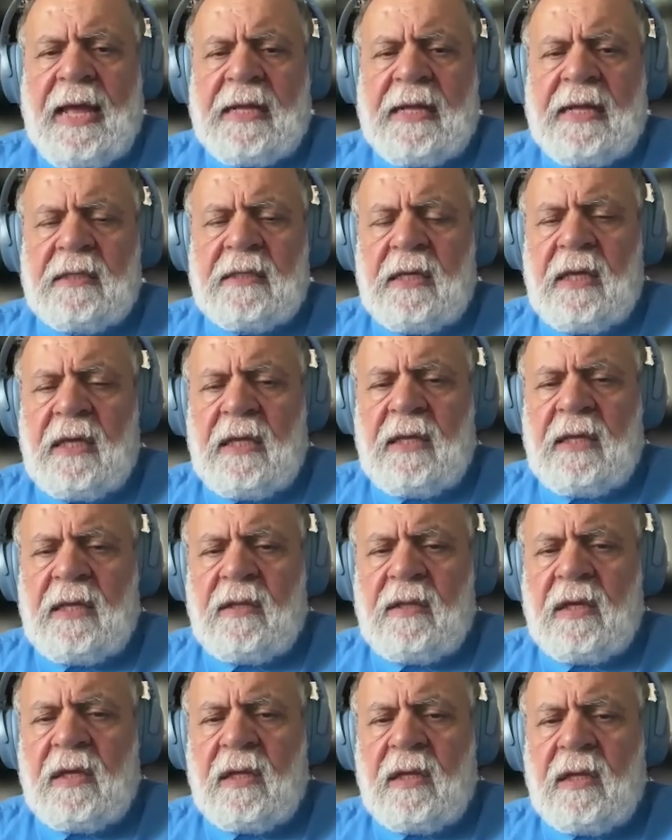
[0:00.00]
And
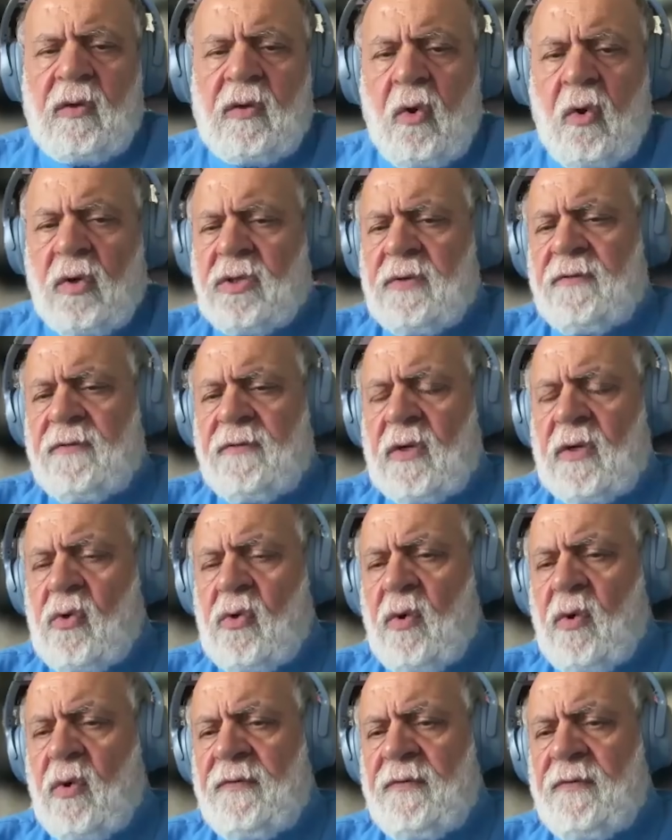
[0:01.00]
in the course
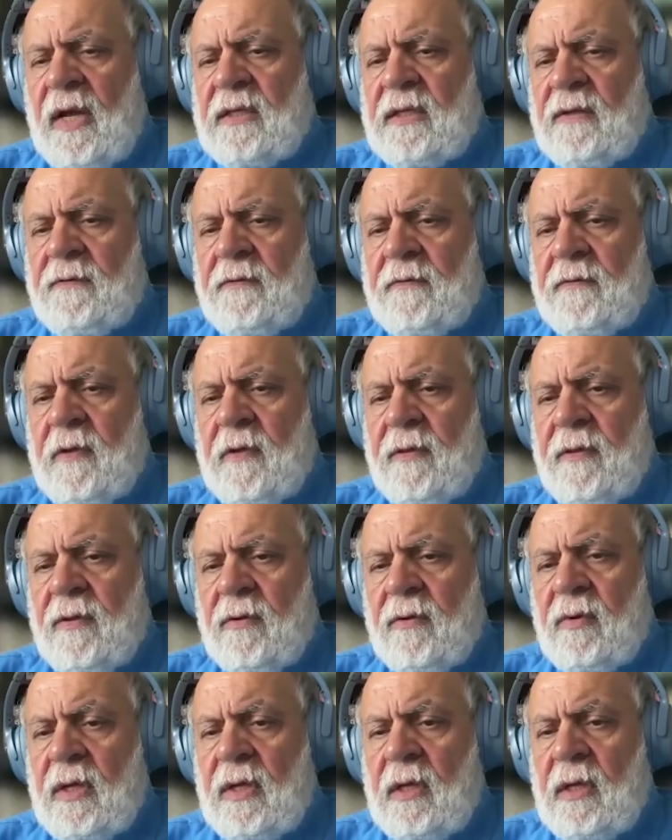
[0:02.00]
of the coup of
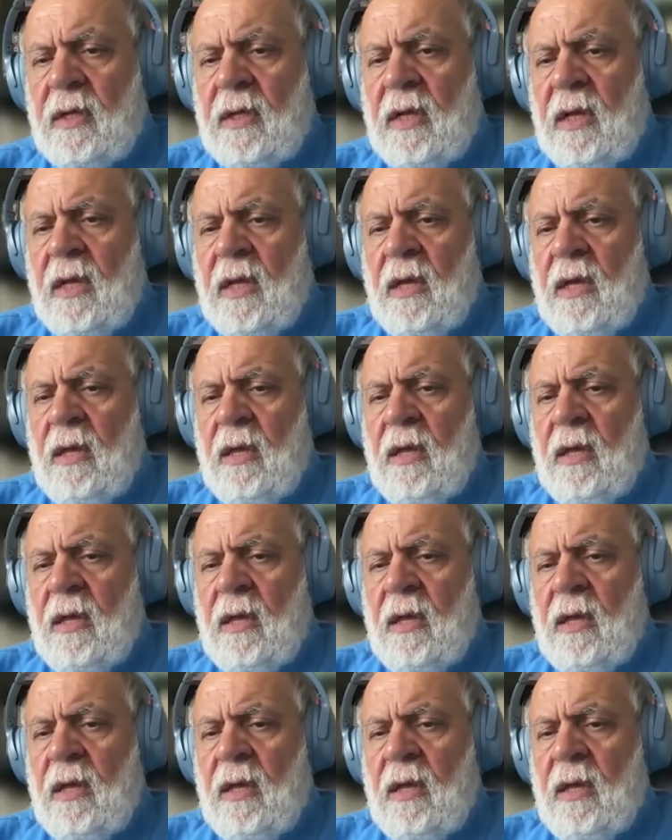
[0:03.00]
1953,